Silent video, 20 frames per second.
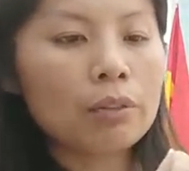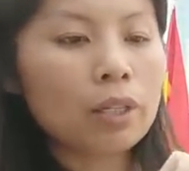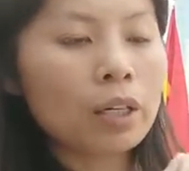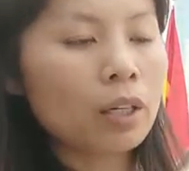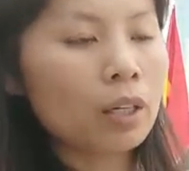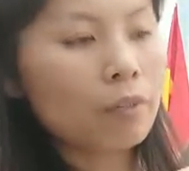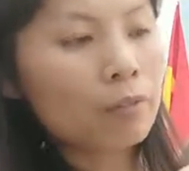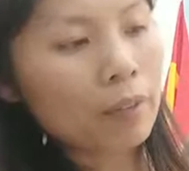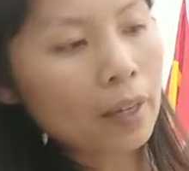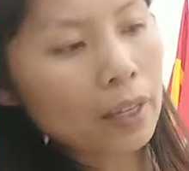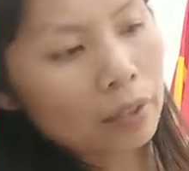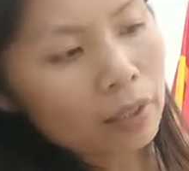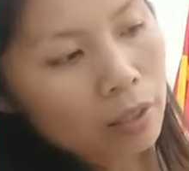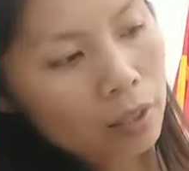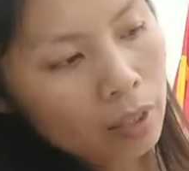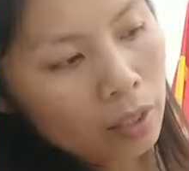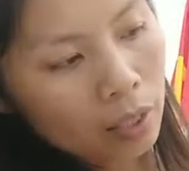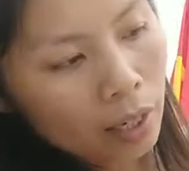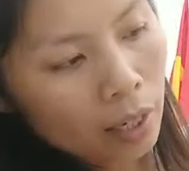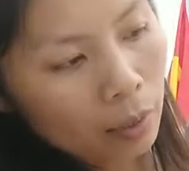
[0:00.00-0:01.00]
okay? Find
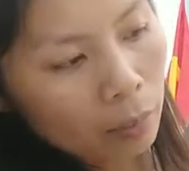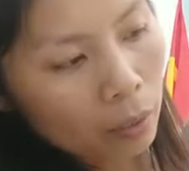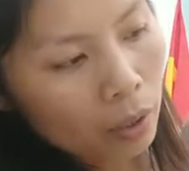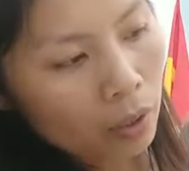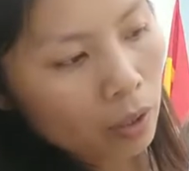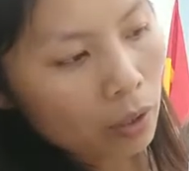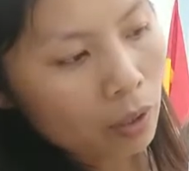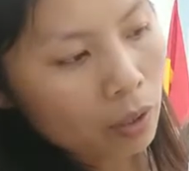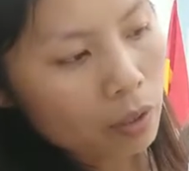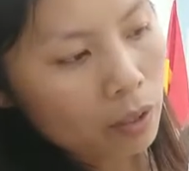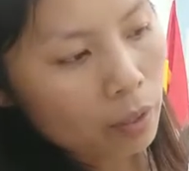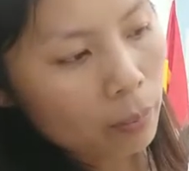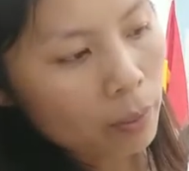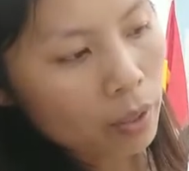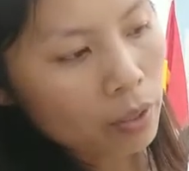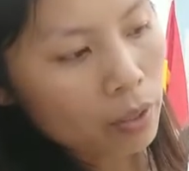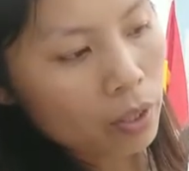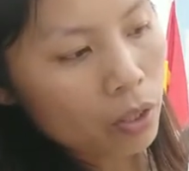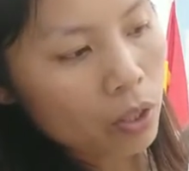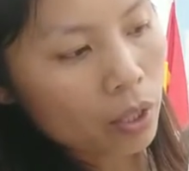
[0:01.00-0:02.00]
the terminal, the
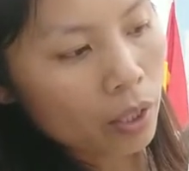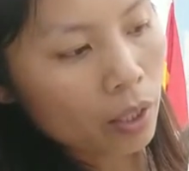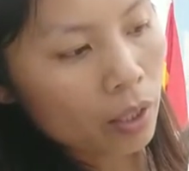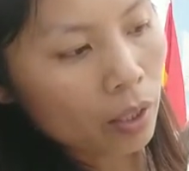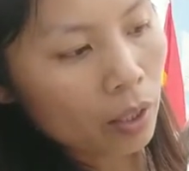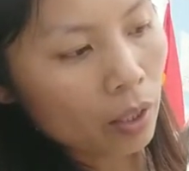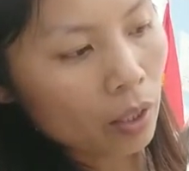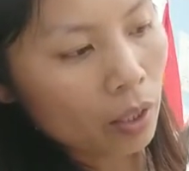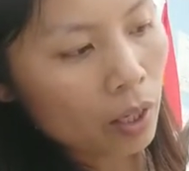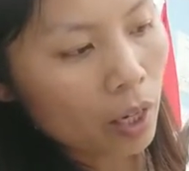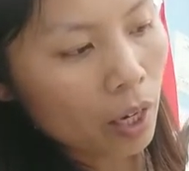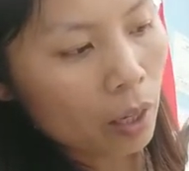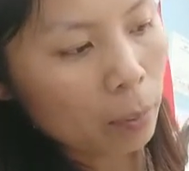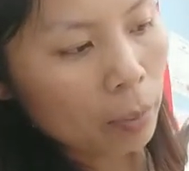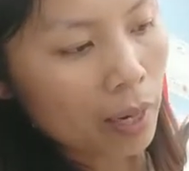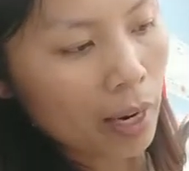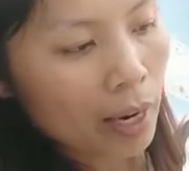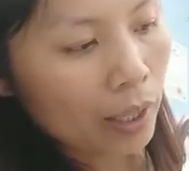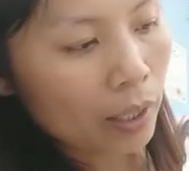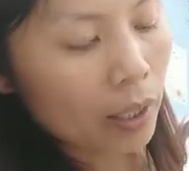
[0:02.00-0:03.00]
position in here,
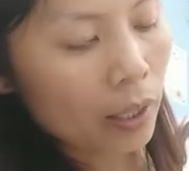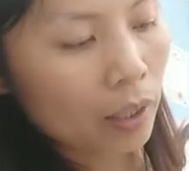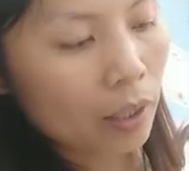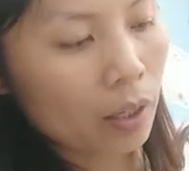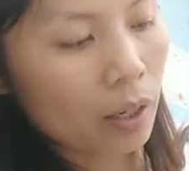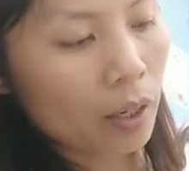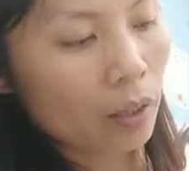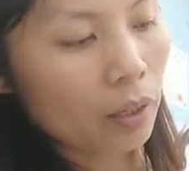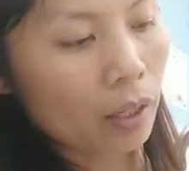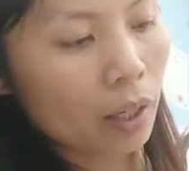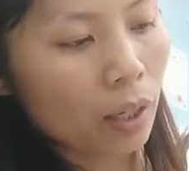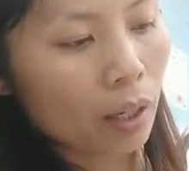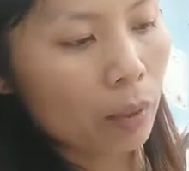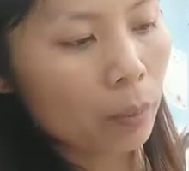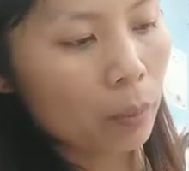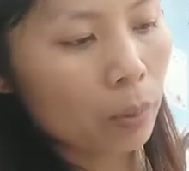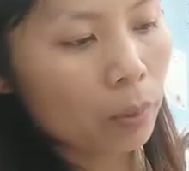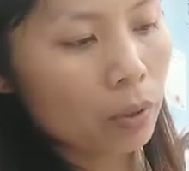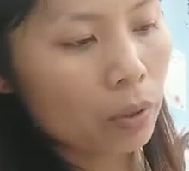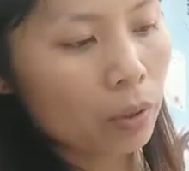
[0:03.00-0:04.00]
plug in,
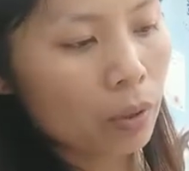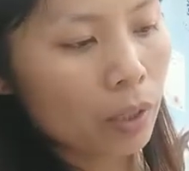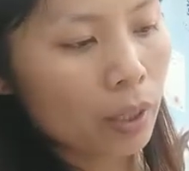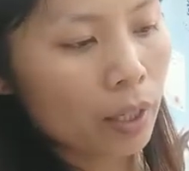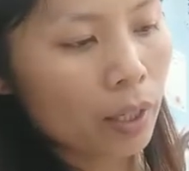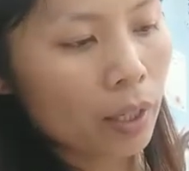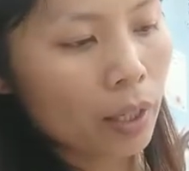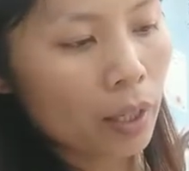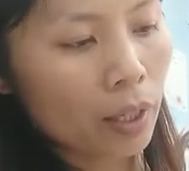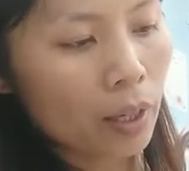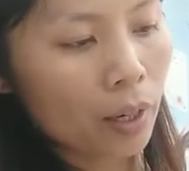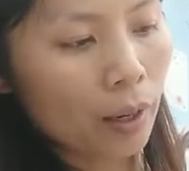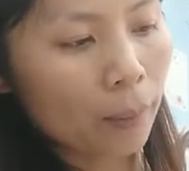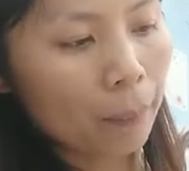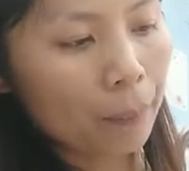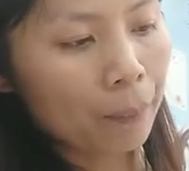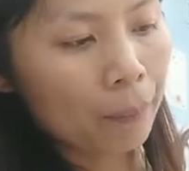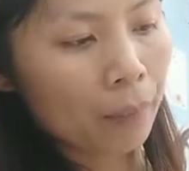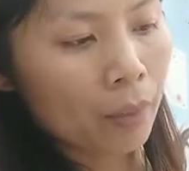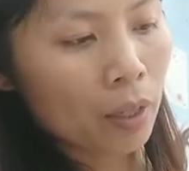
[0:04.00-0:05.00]
okay? Put the in here.
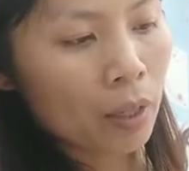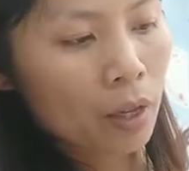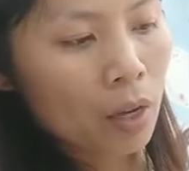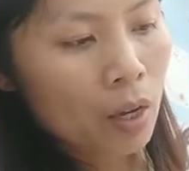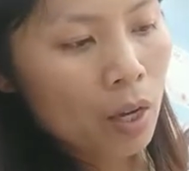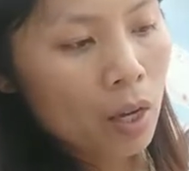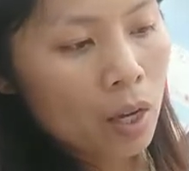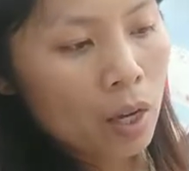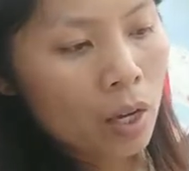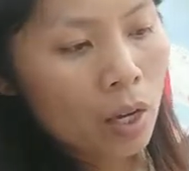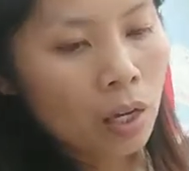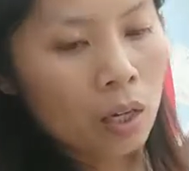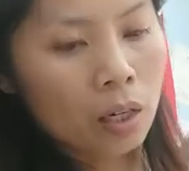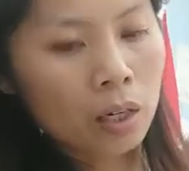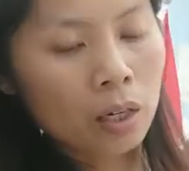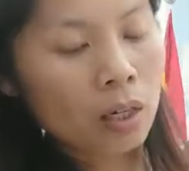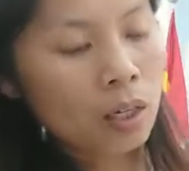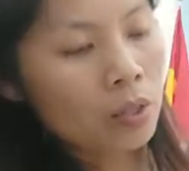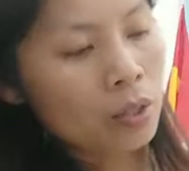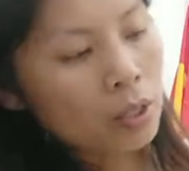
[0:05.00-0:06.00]

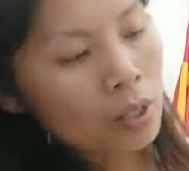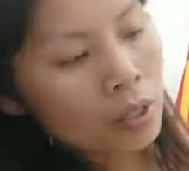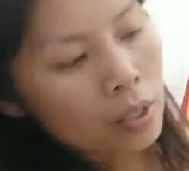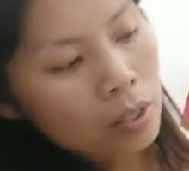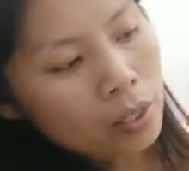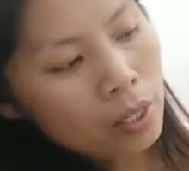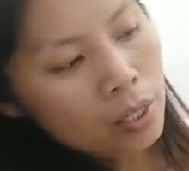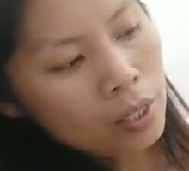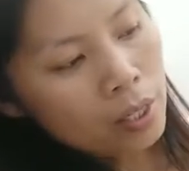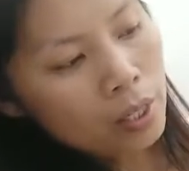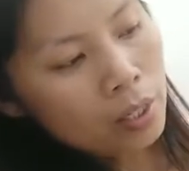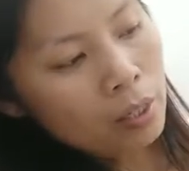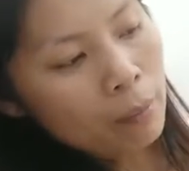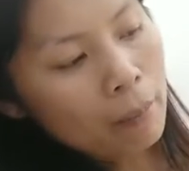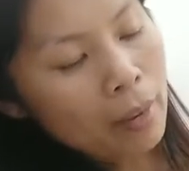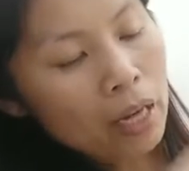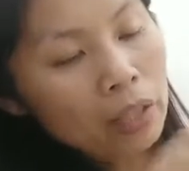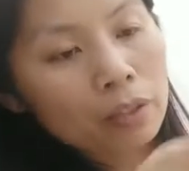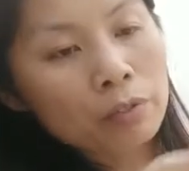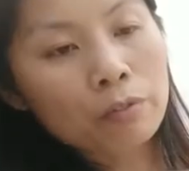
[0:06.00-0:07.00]
Uh, this is the
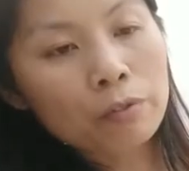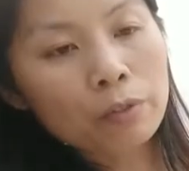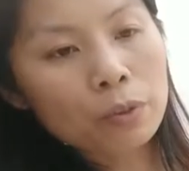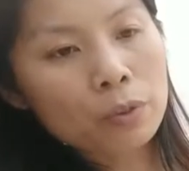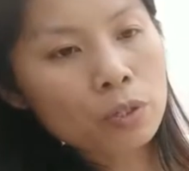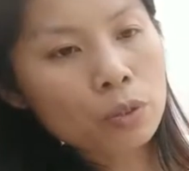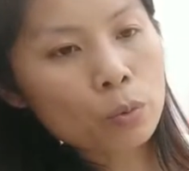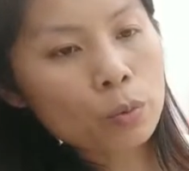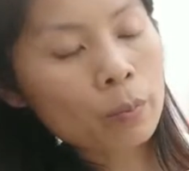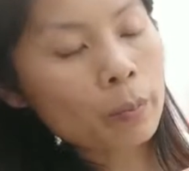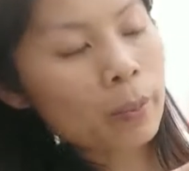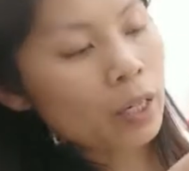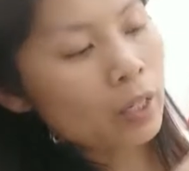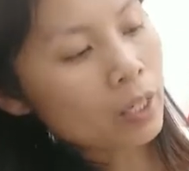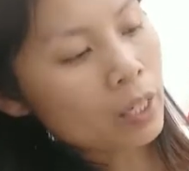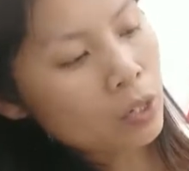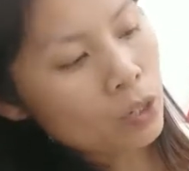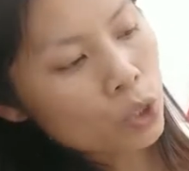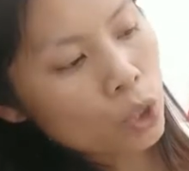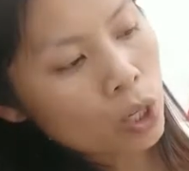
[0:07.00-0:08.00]
setting button for this
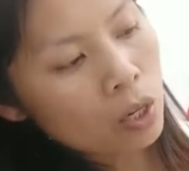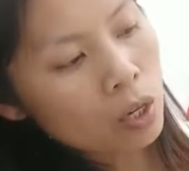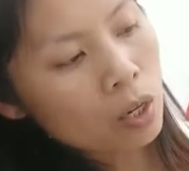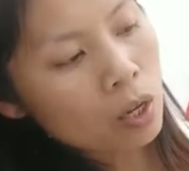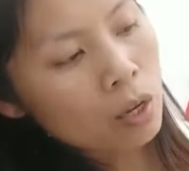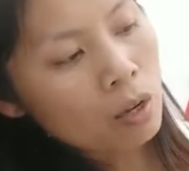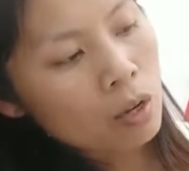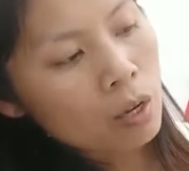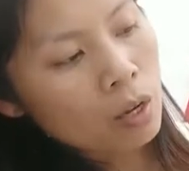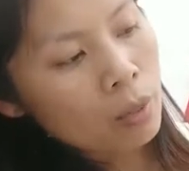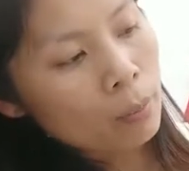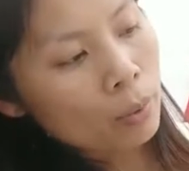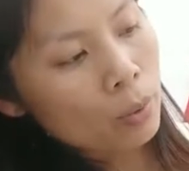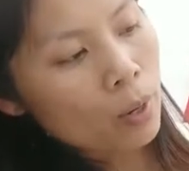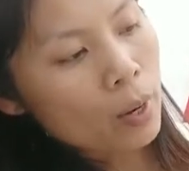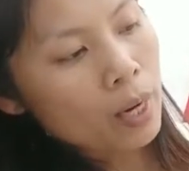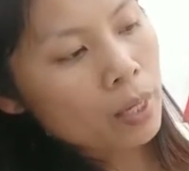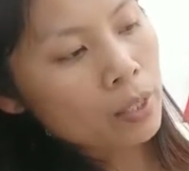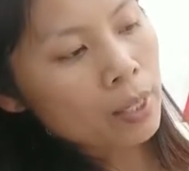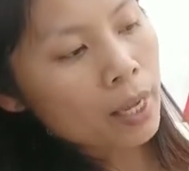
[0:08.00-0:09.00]
remote controller.
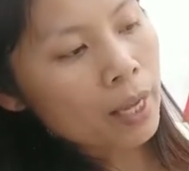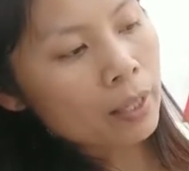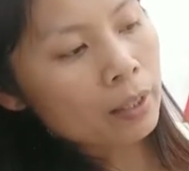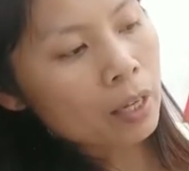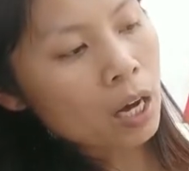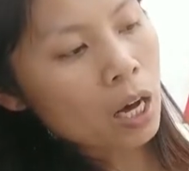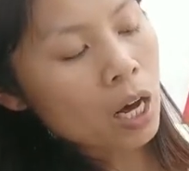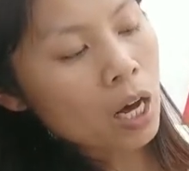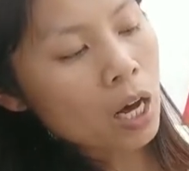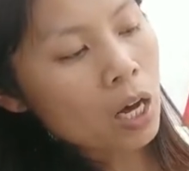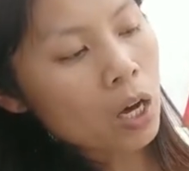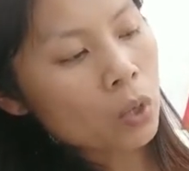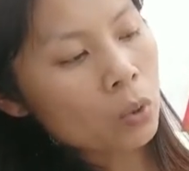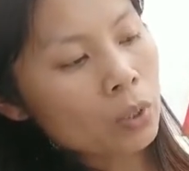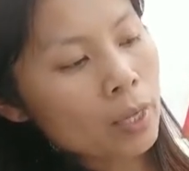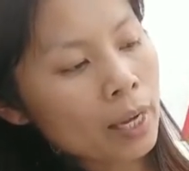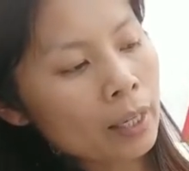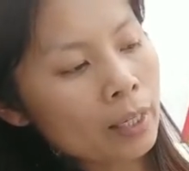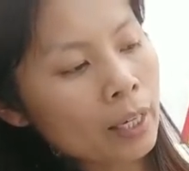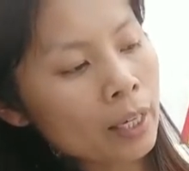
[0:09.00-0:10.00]
Press and
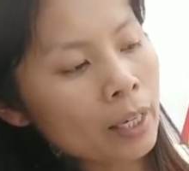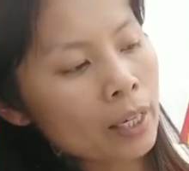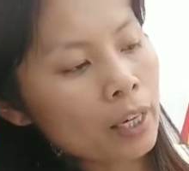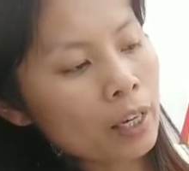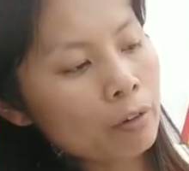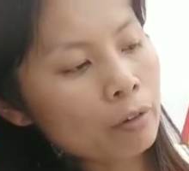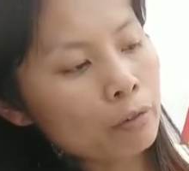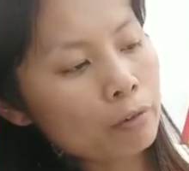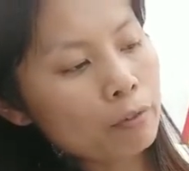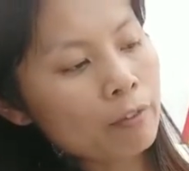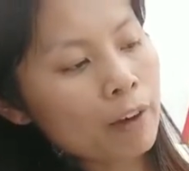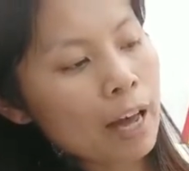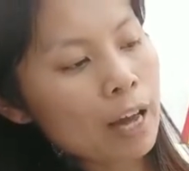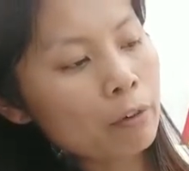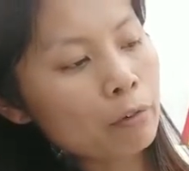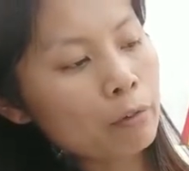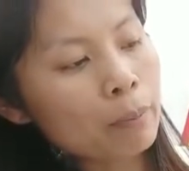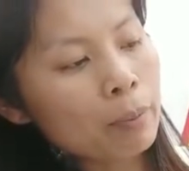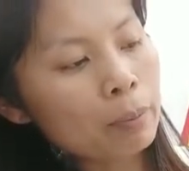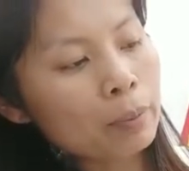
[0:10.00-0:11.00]
hold and here
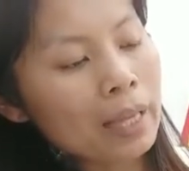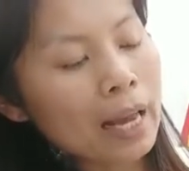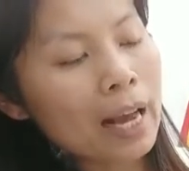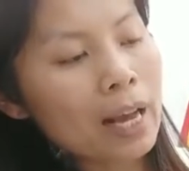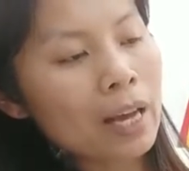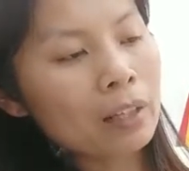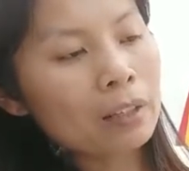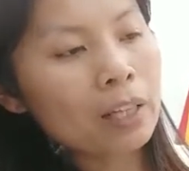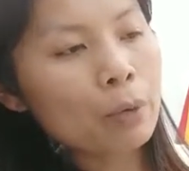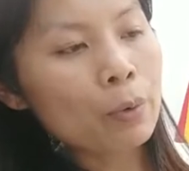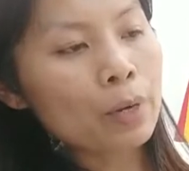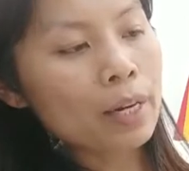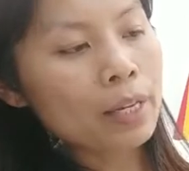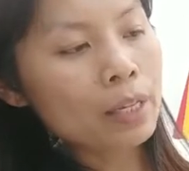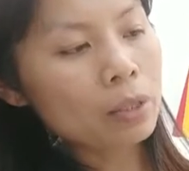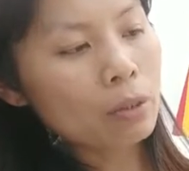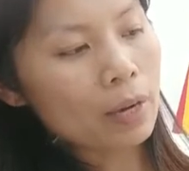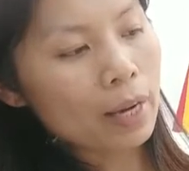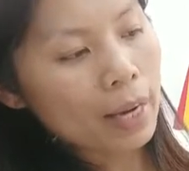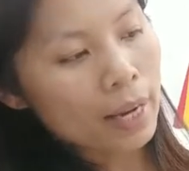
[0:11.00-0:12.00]
five big time that
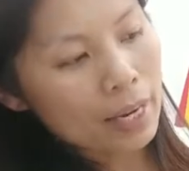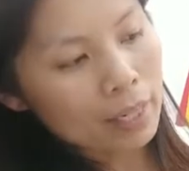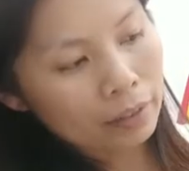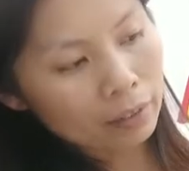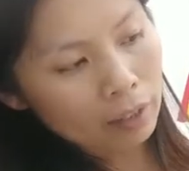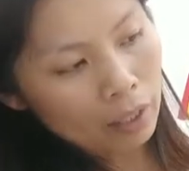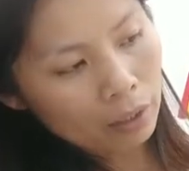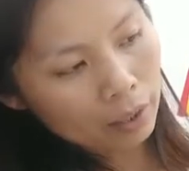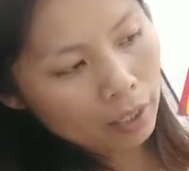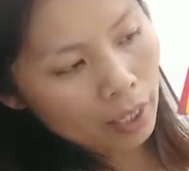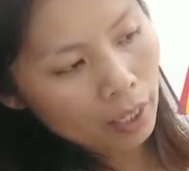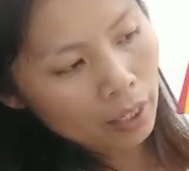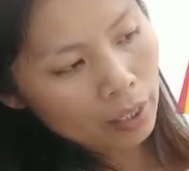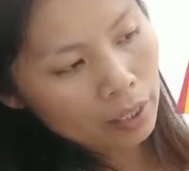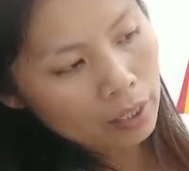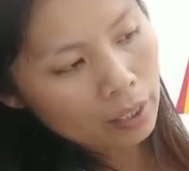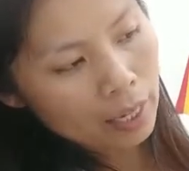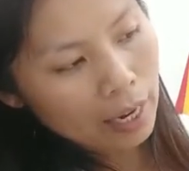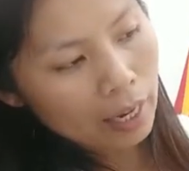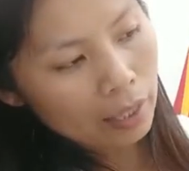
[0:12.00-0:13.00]
release your hand,
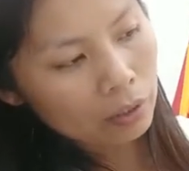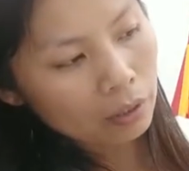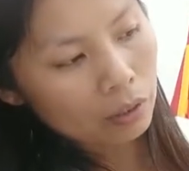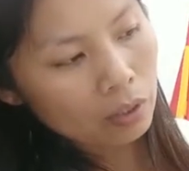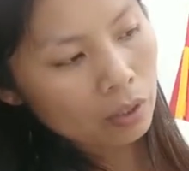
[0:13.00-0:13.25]
okay? Start.